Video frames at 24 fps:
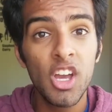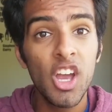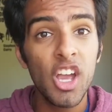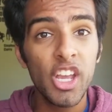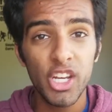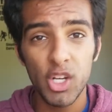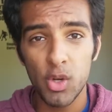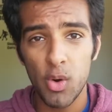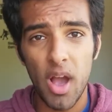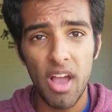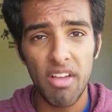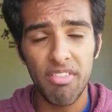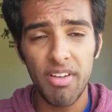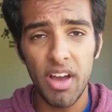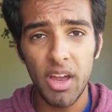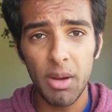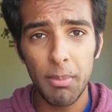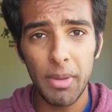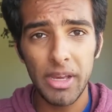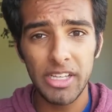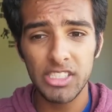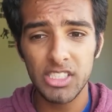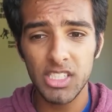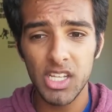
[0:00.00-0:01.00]
You know, I found
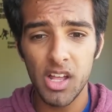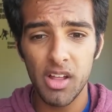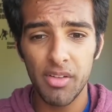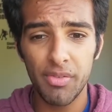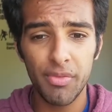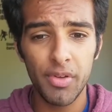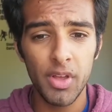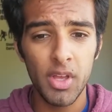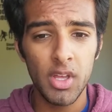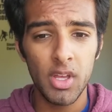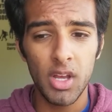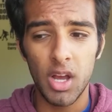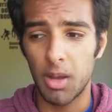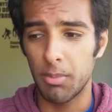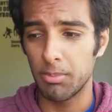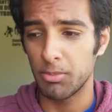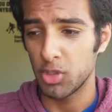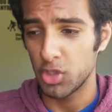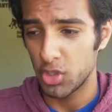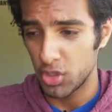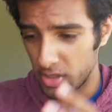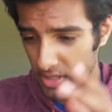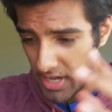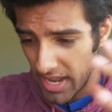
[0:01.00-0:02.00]
myself um,
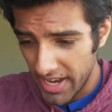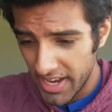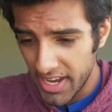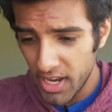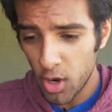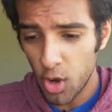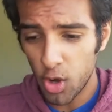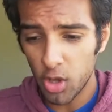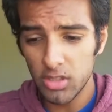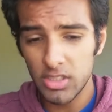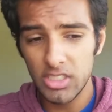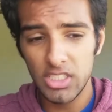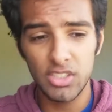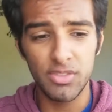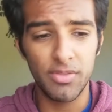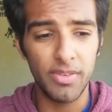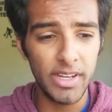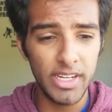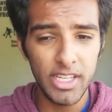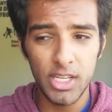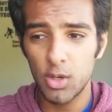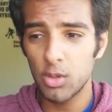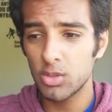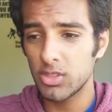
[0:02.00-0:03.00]
taking all these
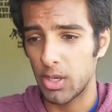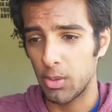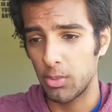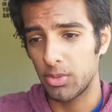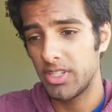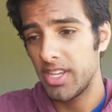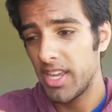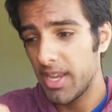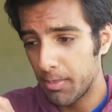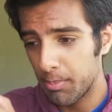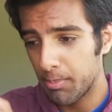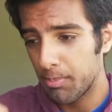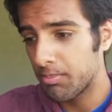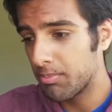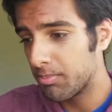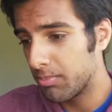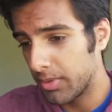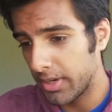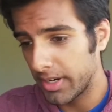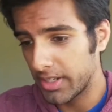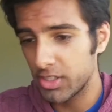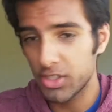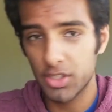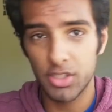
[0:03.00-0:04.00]
videos, I would take
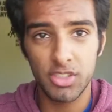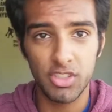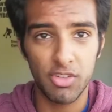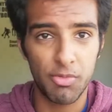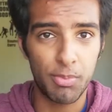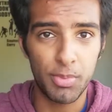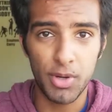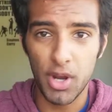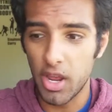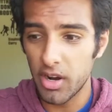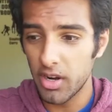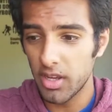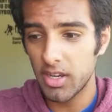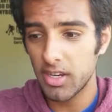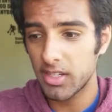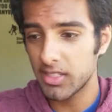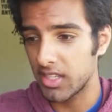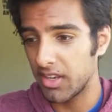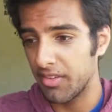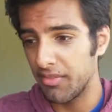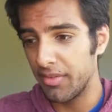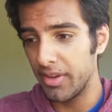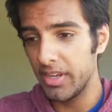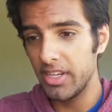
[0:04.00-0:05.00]
pictures of products
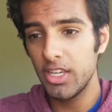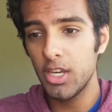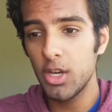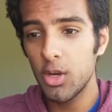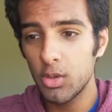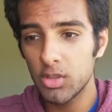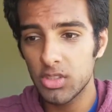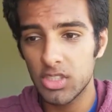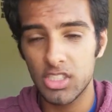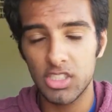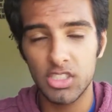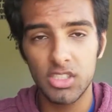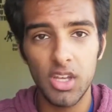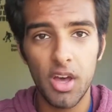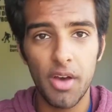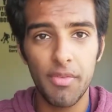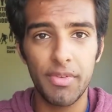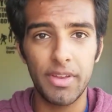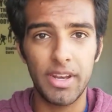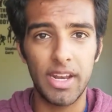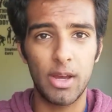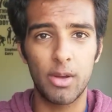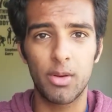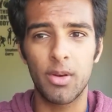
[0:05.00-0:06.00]
and videos and stuff
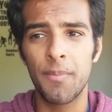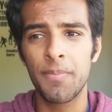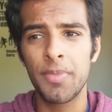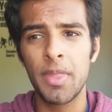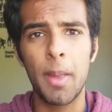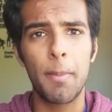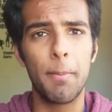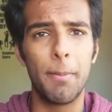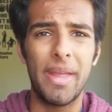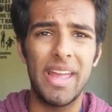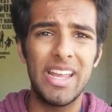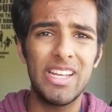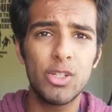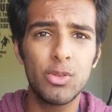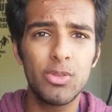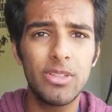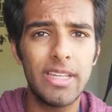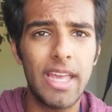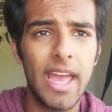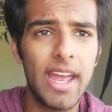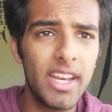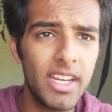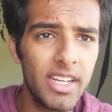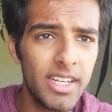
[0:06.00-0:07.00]
and I would manually
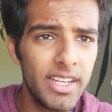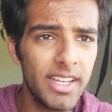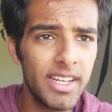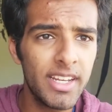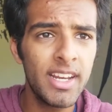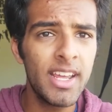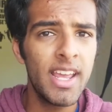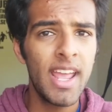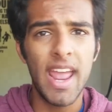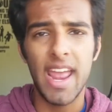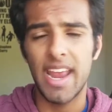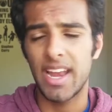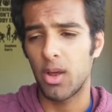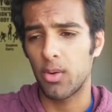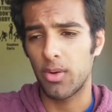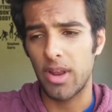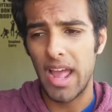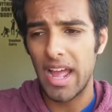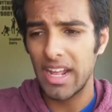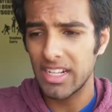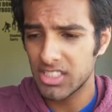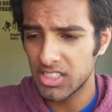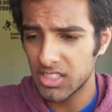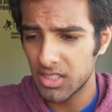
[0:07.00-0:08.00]
edit it and I would
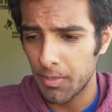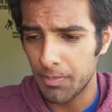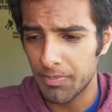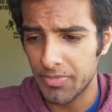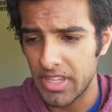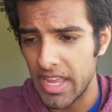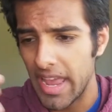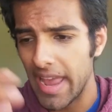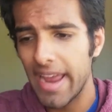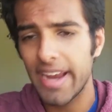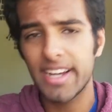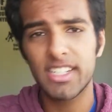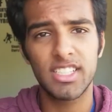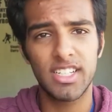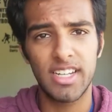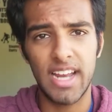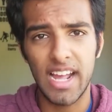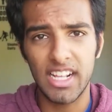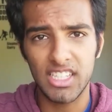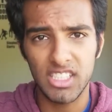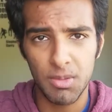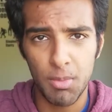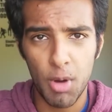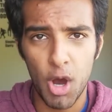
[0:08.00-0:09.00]
add some text and
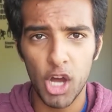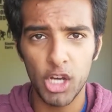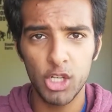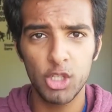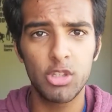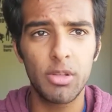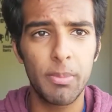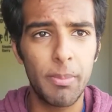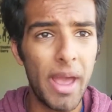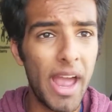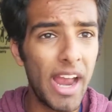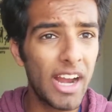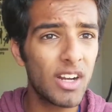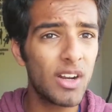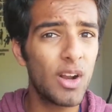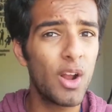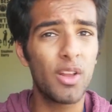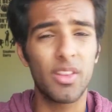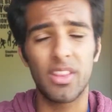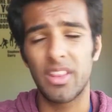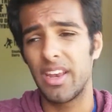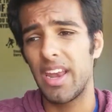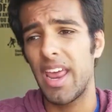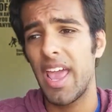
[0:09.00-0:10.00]
add some audio in the background
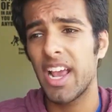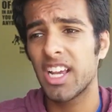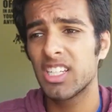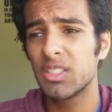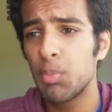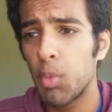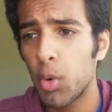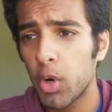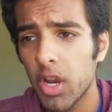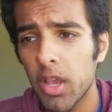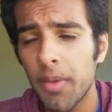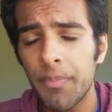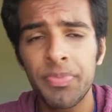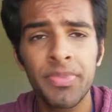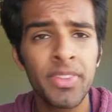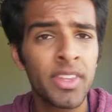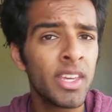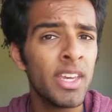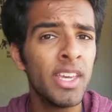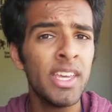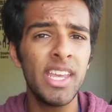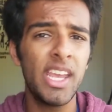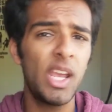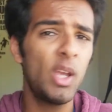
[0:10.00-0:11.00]
and then export it.
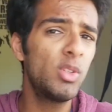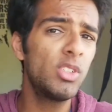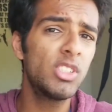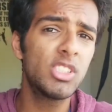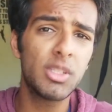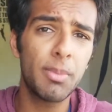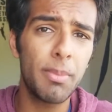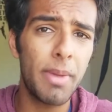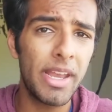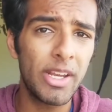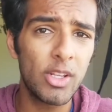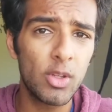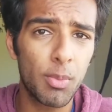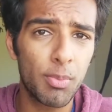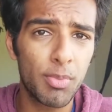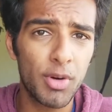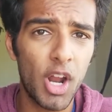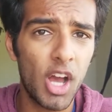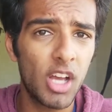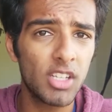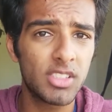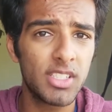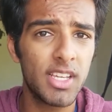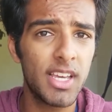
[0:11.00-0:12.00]
It was just a manual
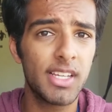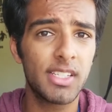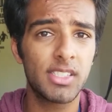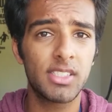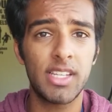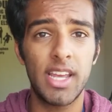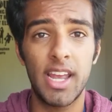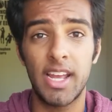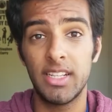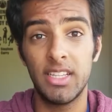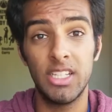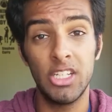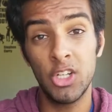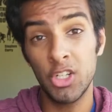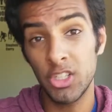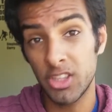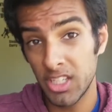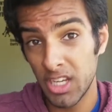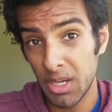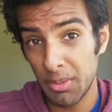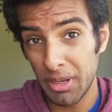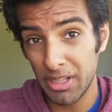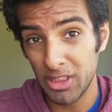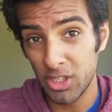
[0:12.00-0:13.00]
process and the good
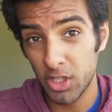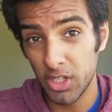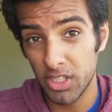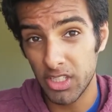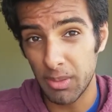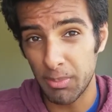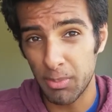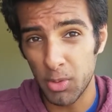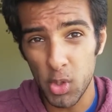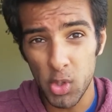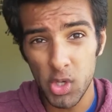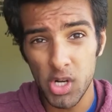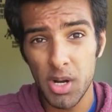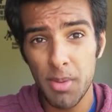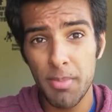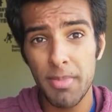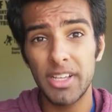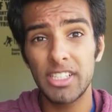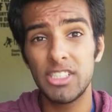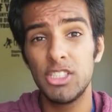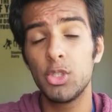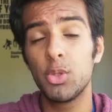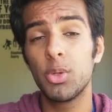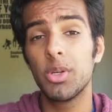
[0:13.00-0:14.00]
thing about learning to program
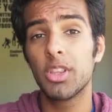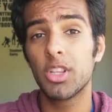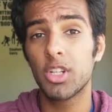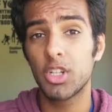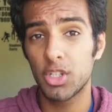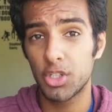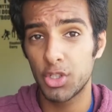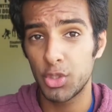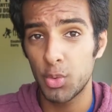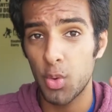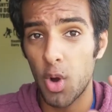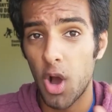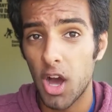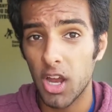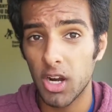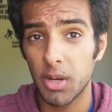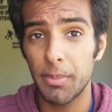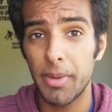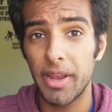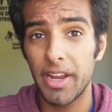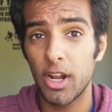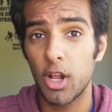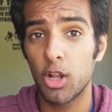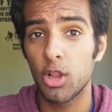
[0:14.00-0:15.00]
is you can learn to
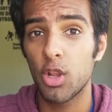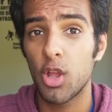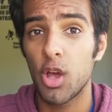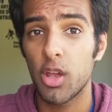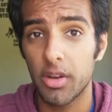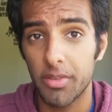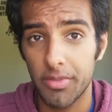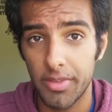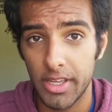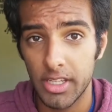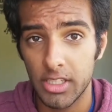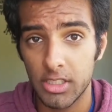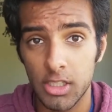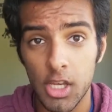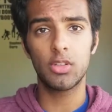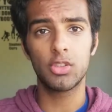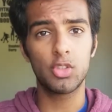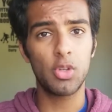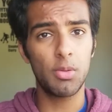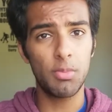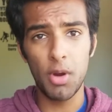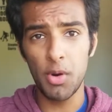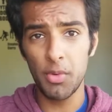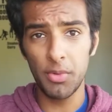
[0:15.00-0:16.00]
automate a lot of this. So
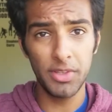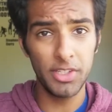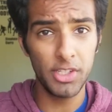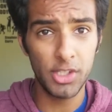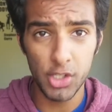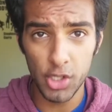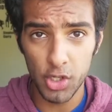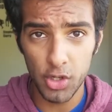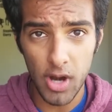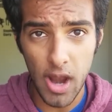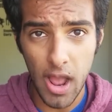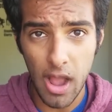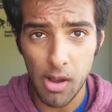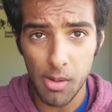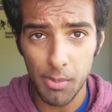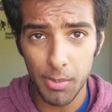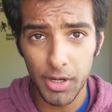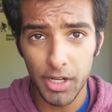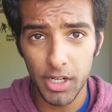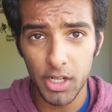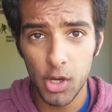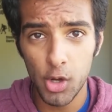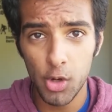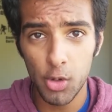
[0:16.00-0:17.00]
I'm not really sure how I'm
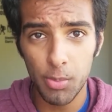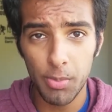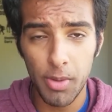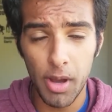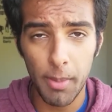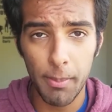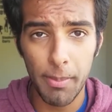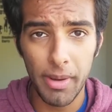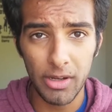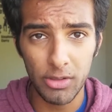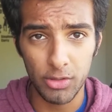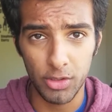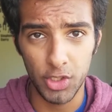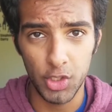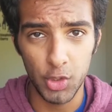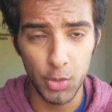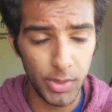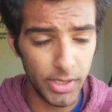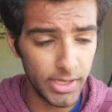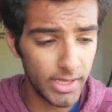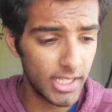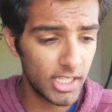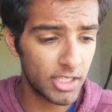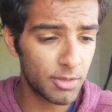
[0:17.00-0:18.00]
gonna go about
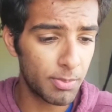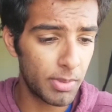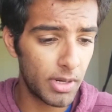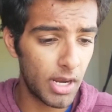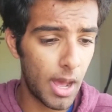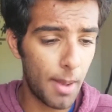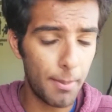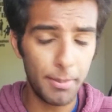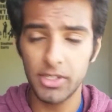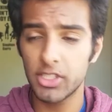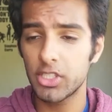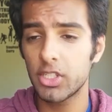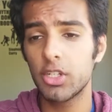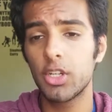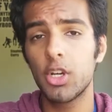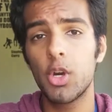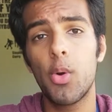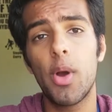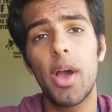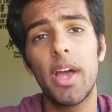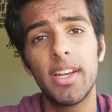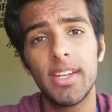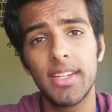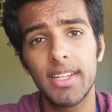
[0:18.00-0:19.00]
doing this but I'm just gonna go
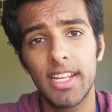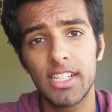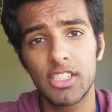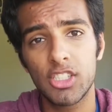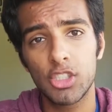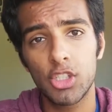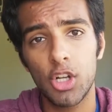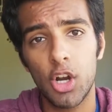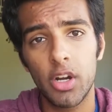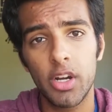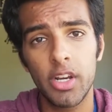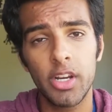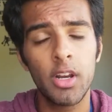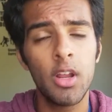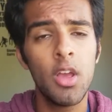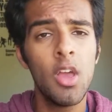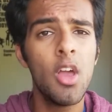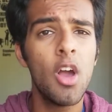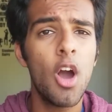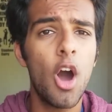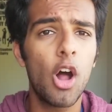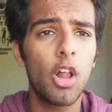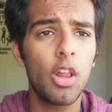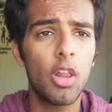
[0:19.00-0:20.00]
ahead and get started.
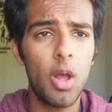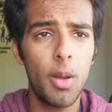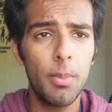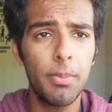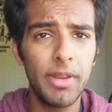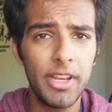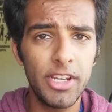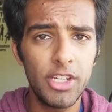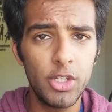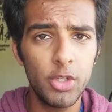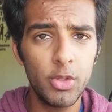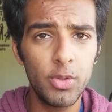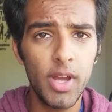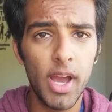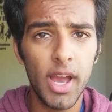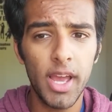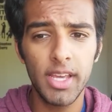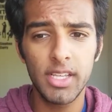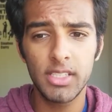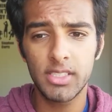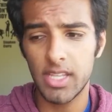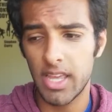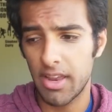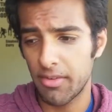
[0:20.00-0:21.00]
I'll update you
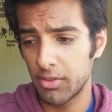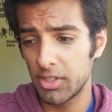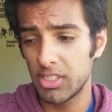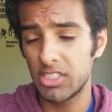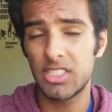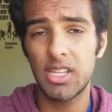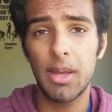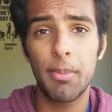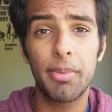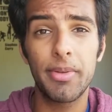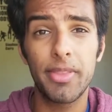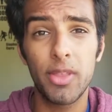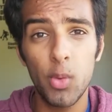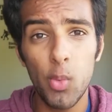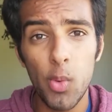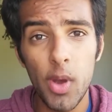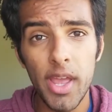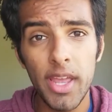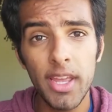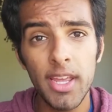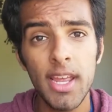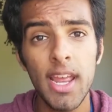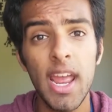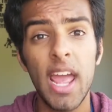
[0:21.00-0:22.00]
guys every step of the
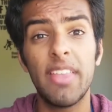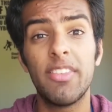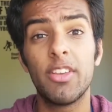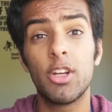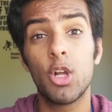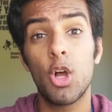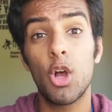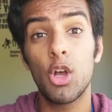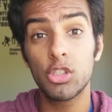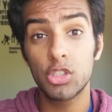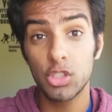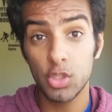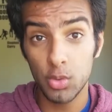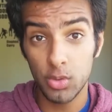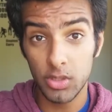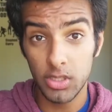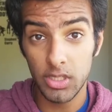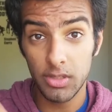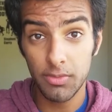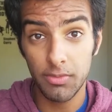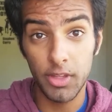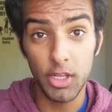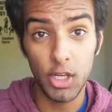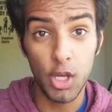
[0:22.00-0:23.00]
way and then also
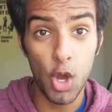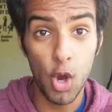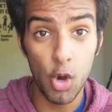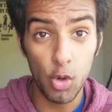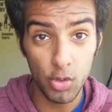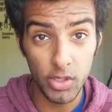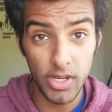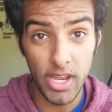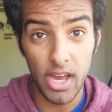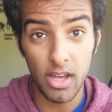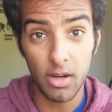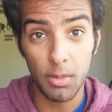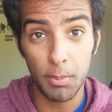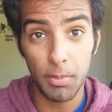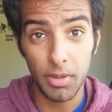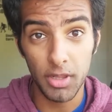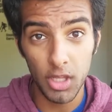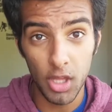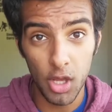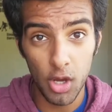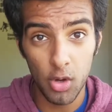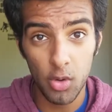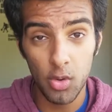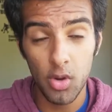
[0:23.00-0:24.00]
leave the code down
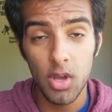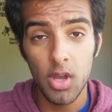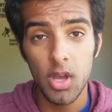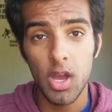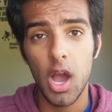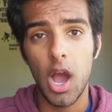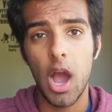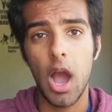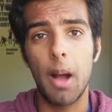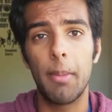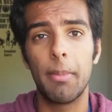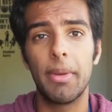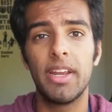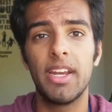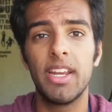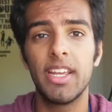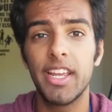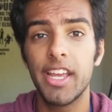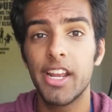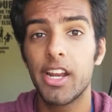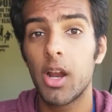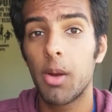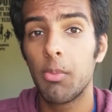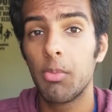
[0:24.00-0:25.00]
below um, in a
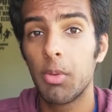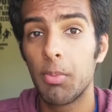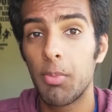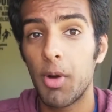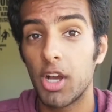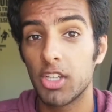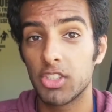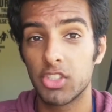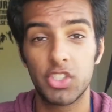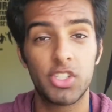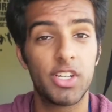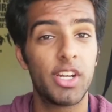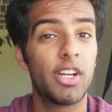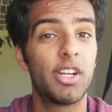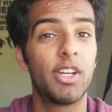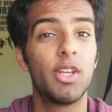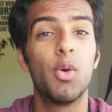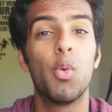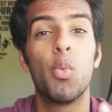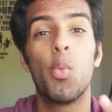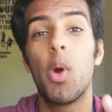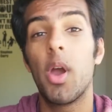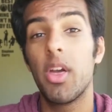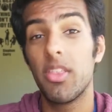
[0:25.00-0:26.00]
GitHub repository
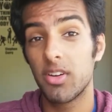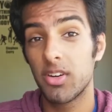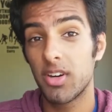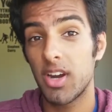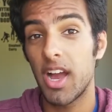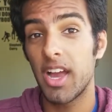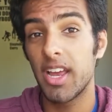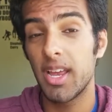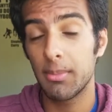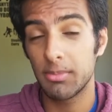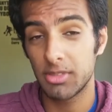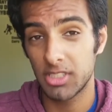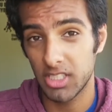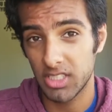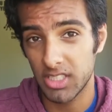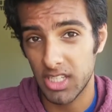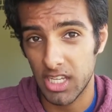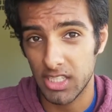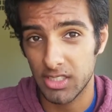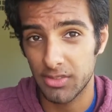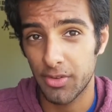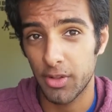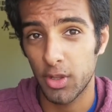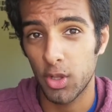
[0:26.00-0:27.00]
whether I am
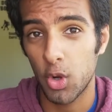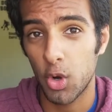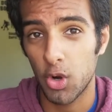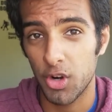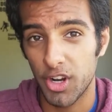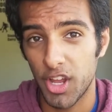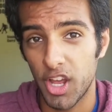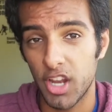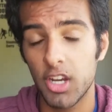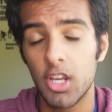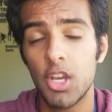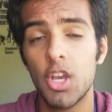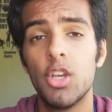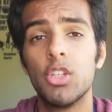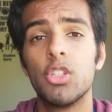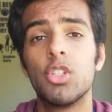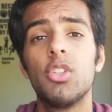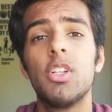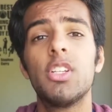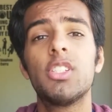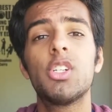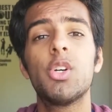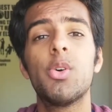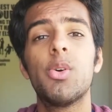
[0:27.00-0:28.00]
successful or not. So
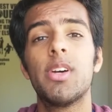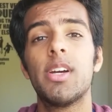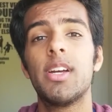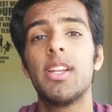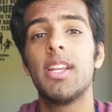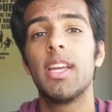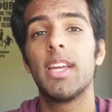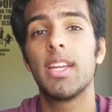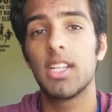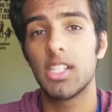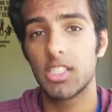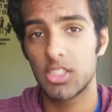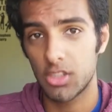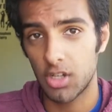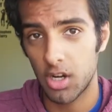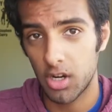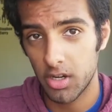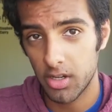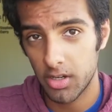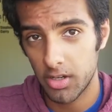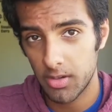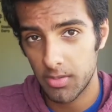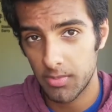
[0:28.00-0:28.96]
let's go ahead and get started.